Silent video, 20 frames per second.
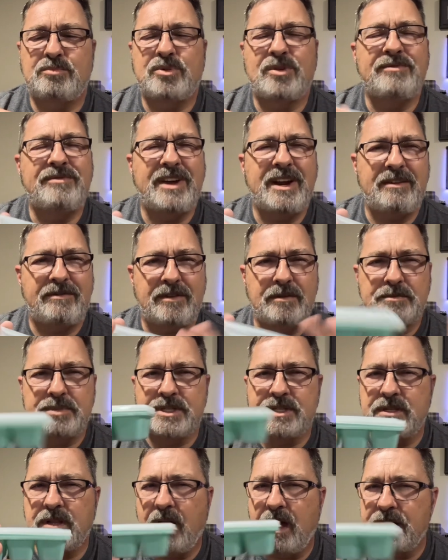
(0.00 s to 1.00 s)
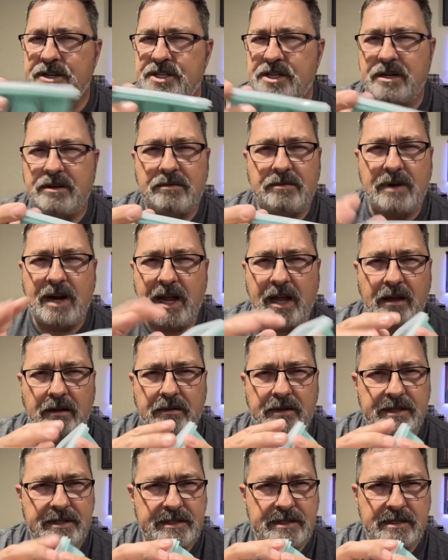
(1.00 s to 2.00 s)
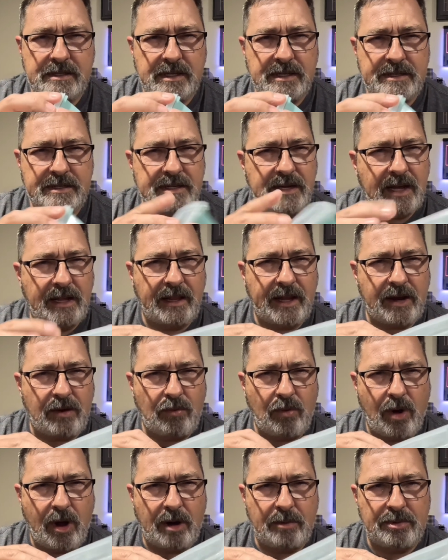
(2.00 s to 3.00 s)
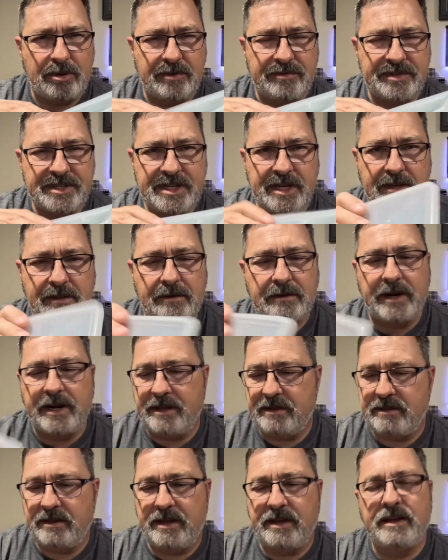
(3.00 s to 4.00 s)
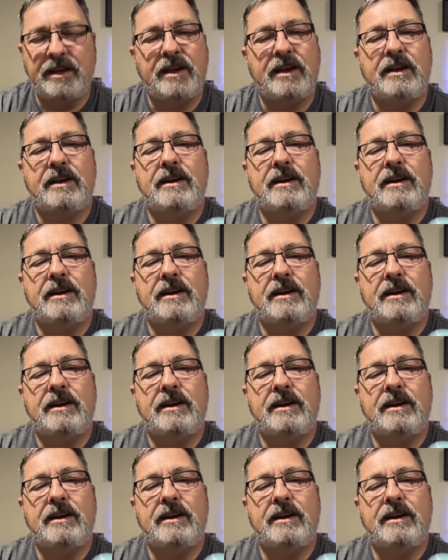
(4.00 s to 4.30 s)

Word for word: prevent it from sloshing around. It's, it's not like a waterproof seal or anything.